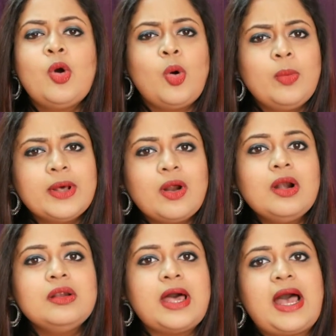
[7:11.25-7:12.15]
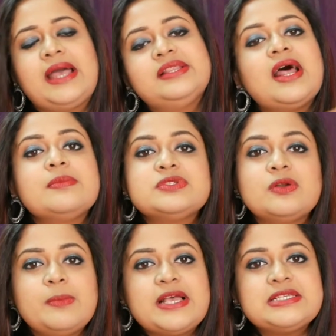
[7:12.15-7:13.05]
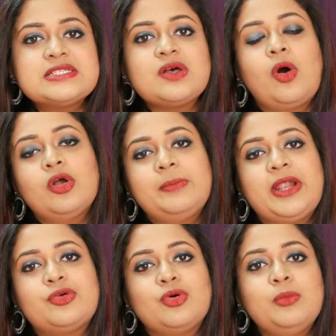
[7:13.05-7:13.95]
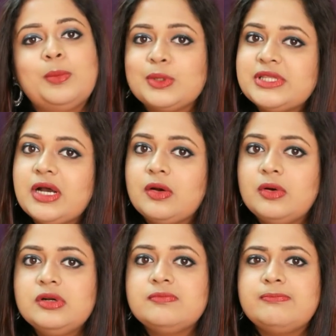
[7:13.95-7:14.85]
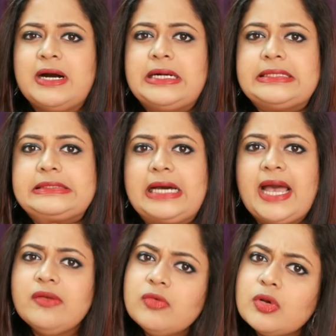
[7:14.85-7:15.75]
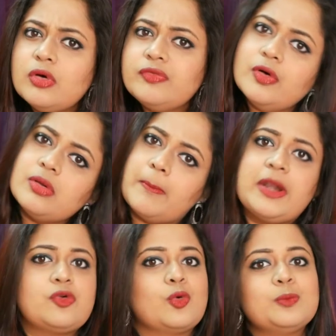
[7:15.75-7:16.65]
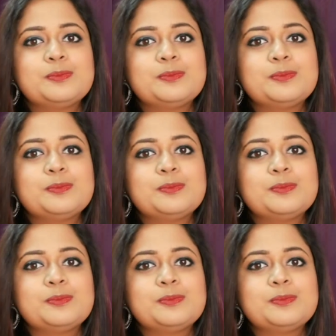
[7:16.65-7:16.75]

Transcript: Overall, either Amazon Basics or Bendro, both are good, but I would go for Bendro.